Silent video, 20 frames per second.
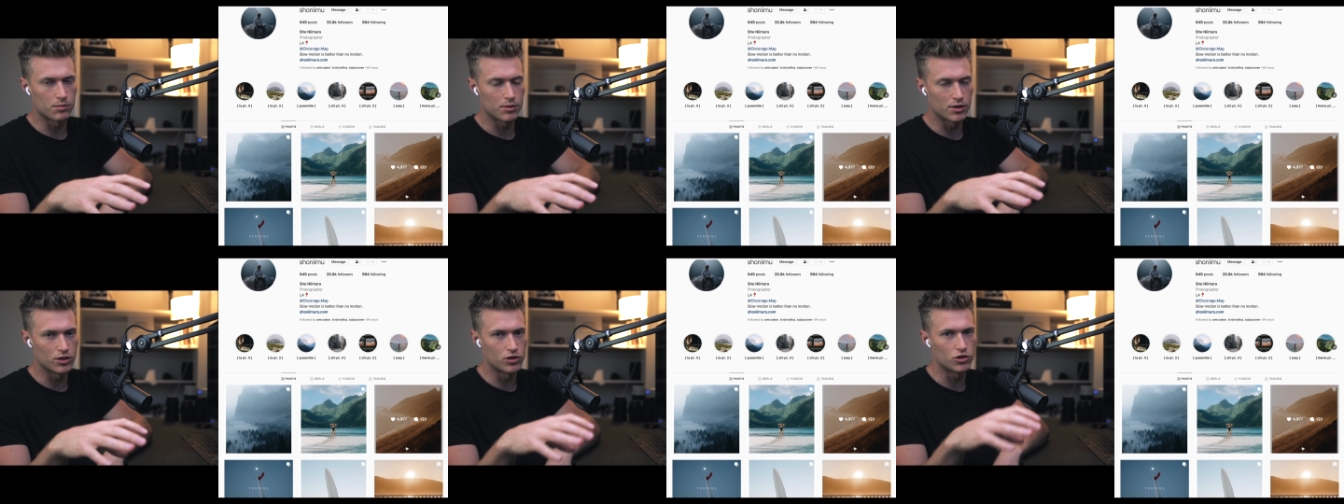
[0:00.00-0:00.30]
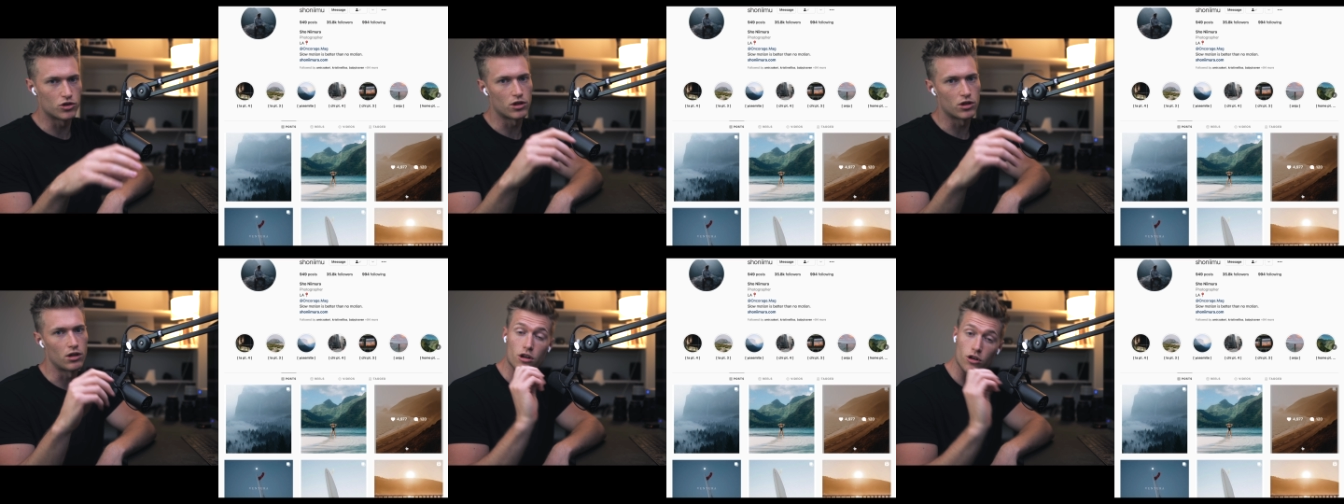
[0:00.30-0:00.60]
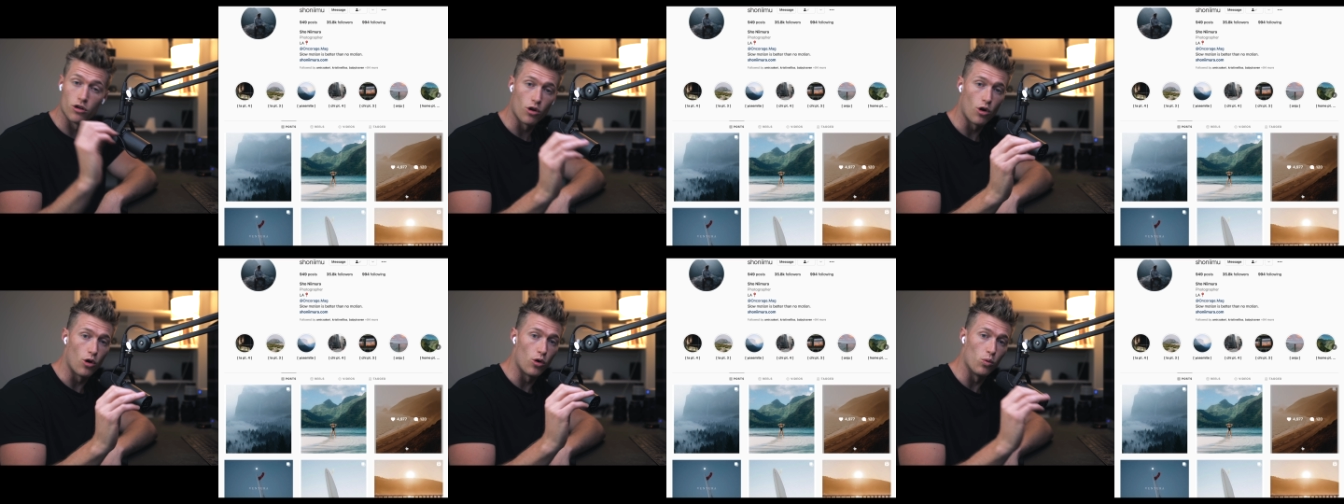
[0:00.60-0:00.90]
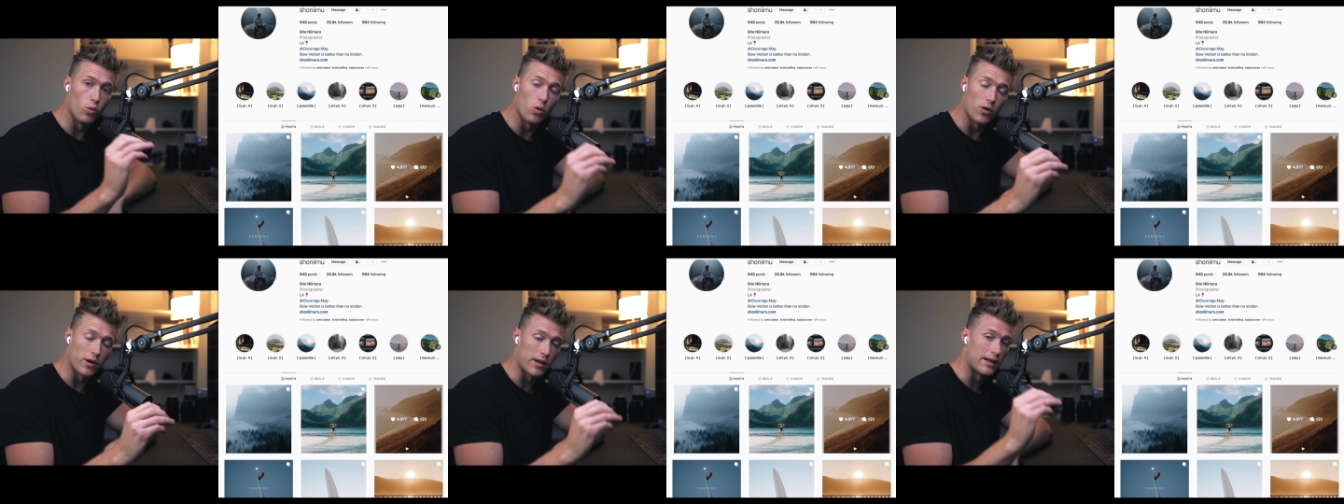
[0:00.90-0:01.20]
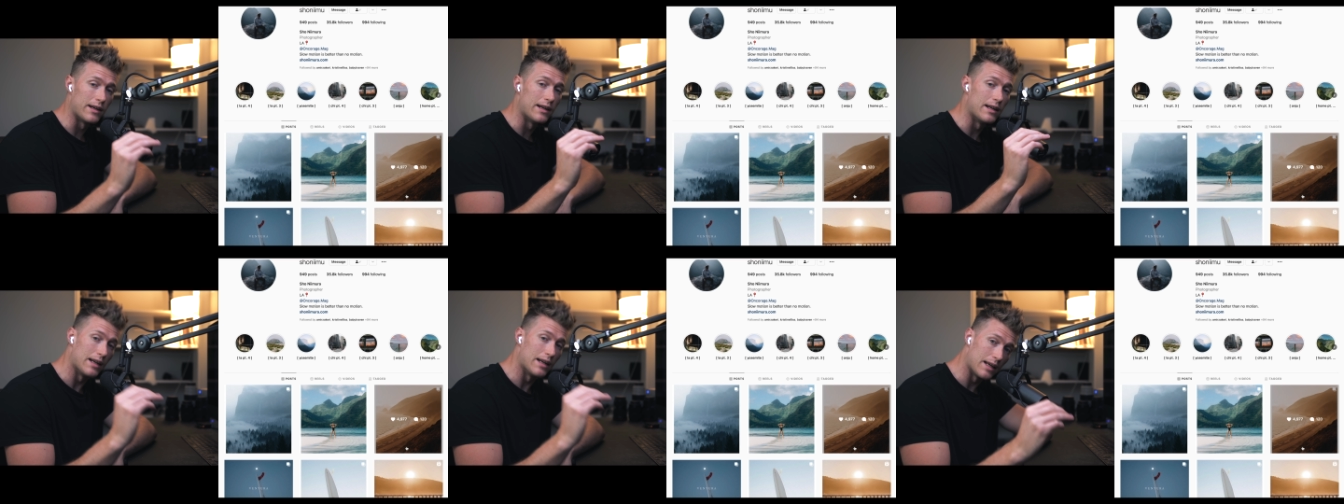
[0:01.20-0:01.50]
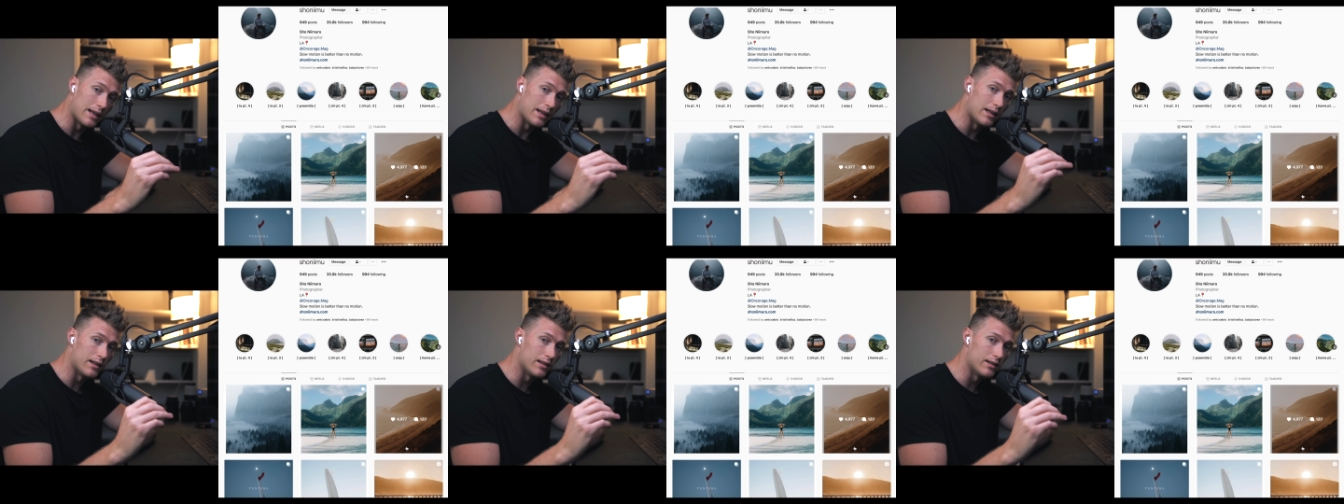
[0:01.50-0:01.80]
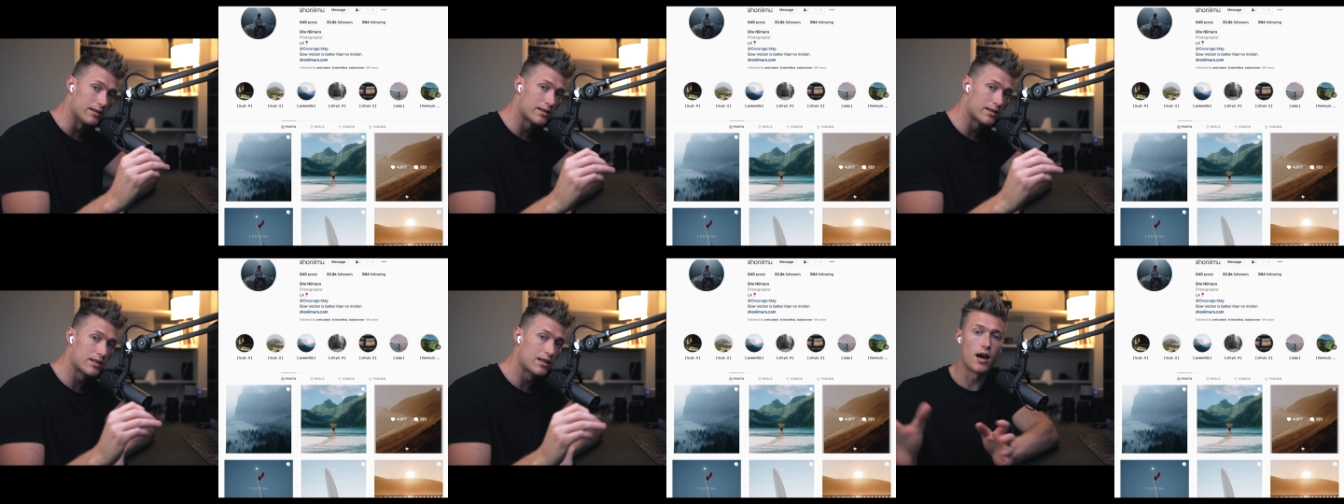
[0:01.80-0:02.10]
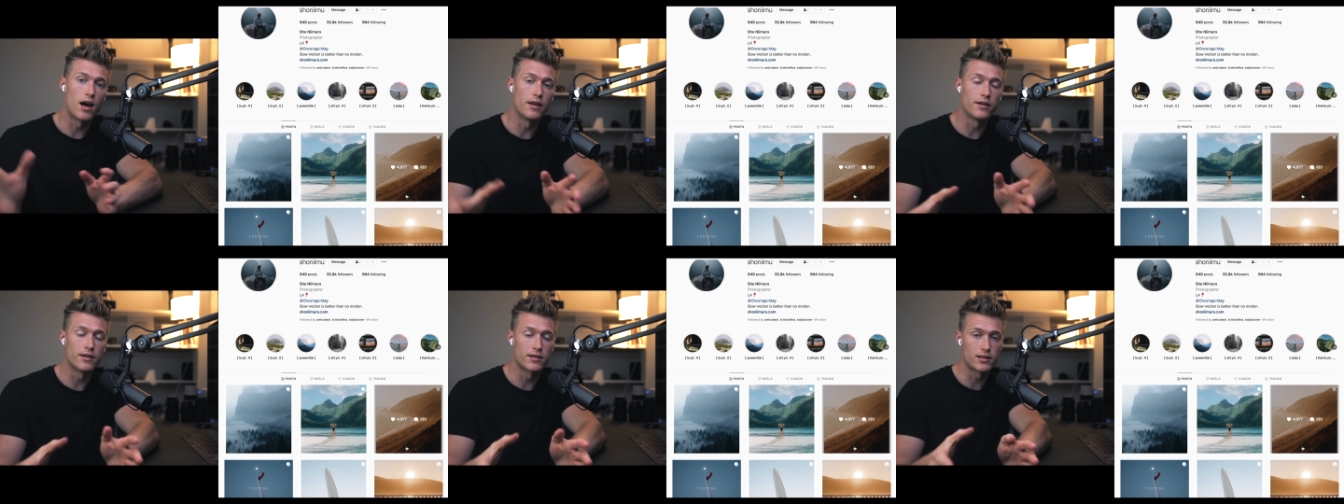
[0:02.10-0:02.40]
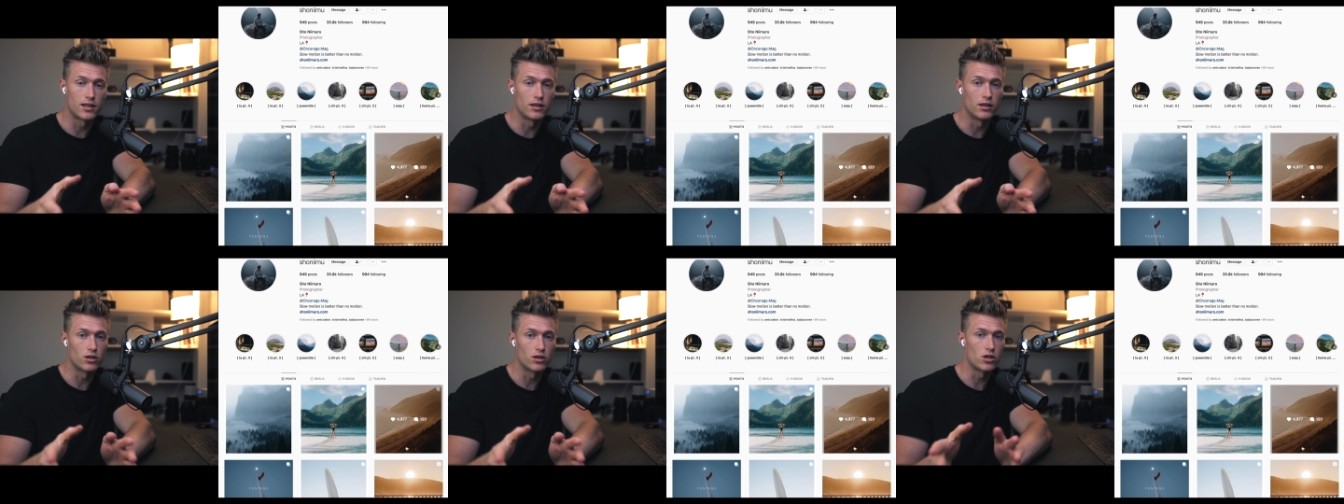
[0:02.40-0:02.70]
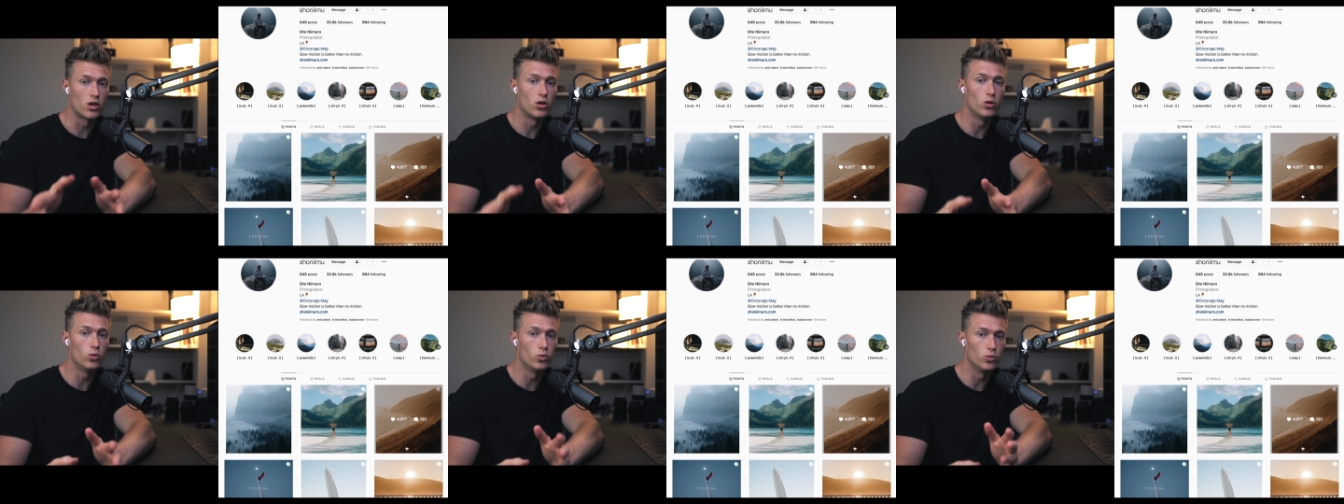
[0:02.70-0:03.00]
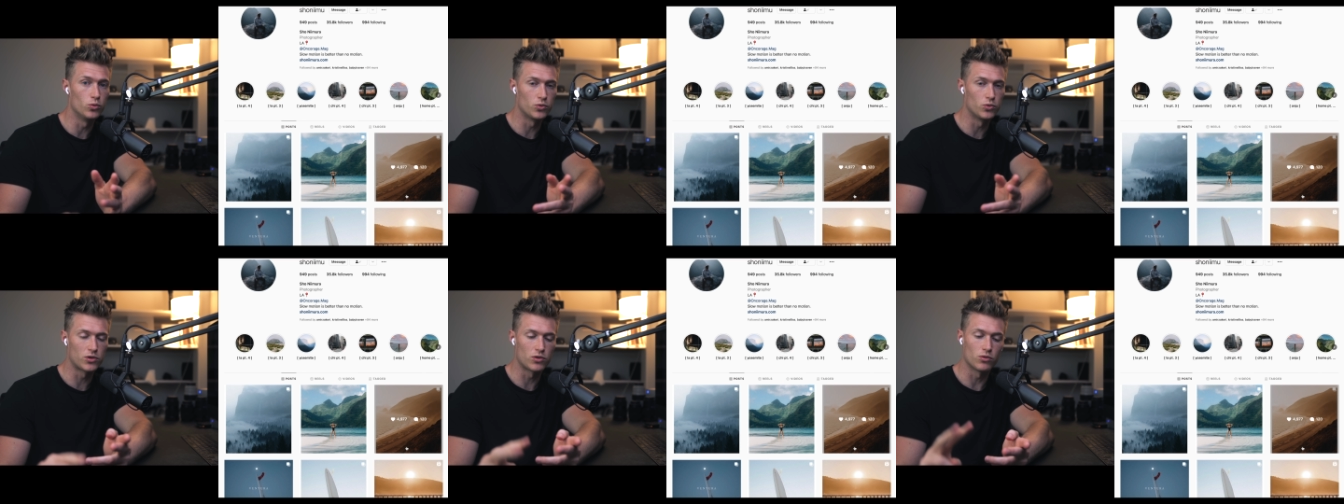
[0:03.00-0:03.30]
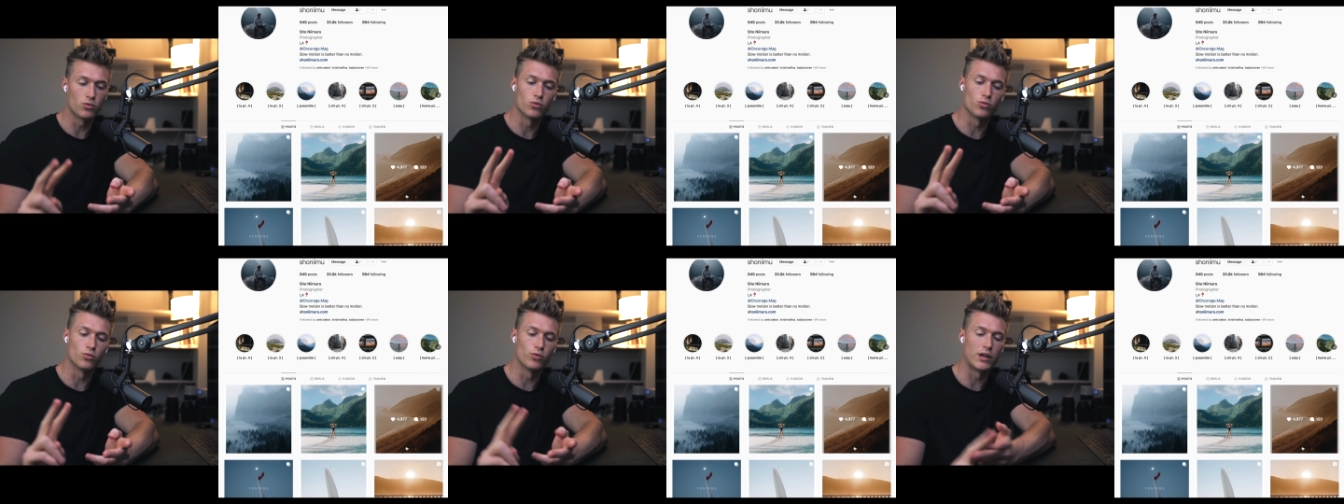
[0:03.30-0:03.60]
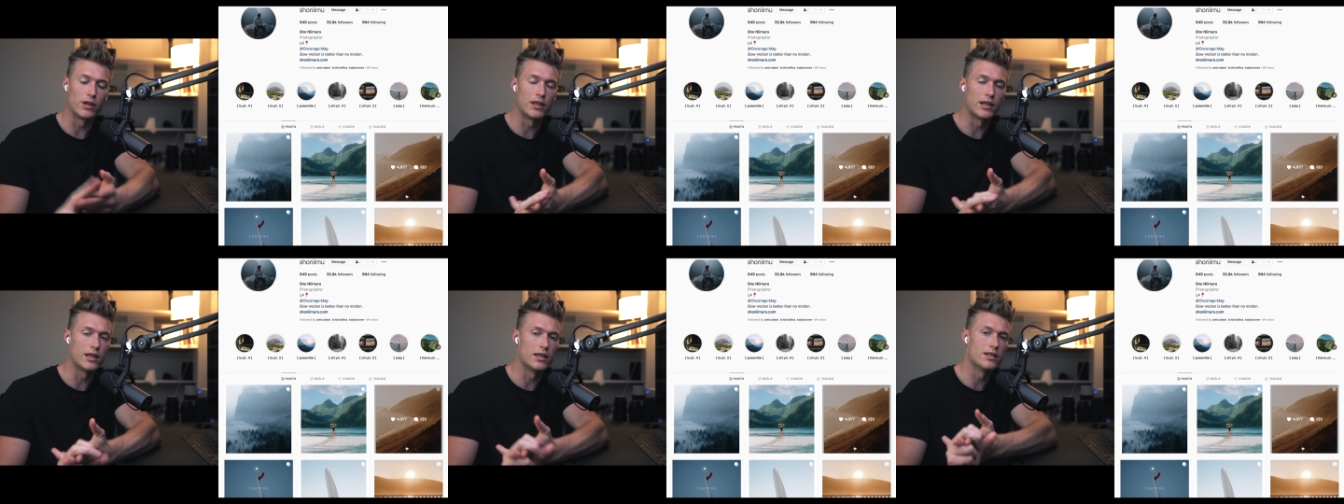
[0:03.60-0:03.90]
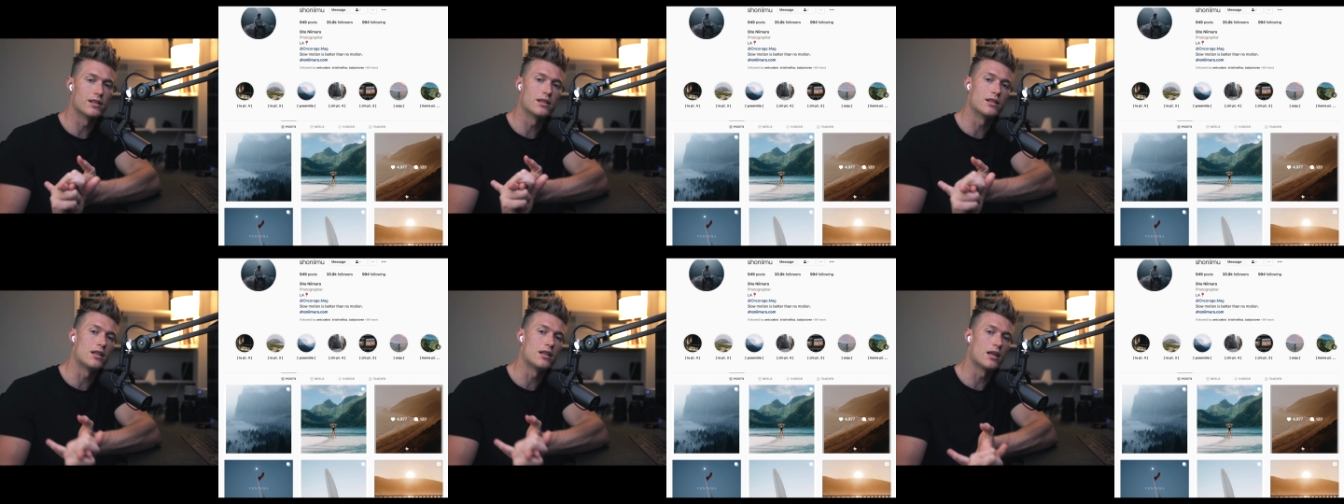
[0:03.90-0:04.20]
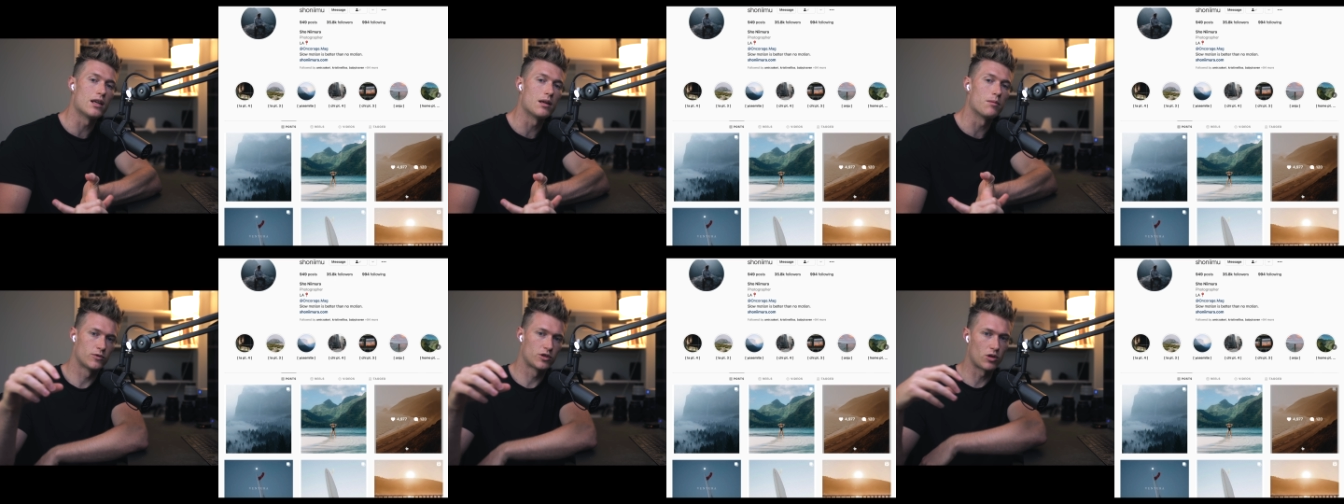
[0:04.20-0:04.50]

image, know what it needs, understand the tools really in depth.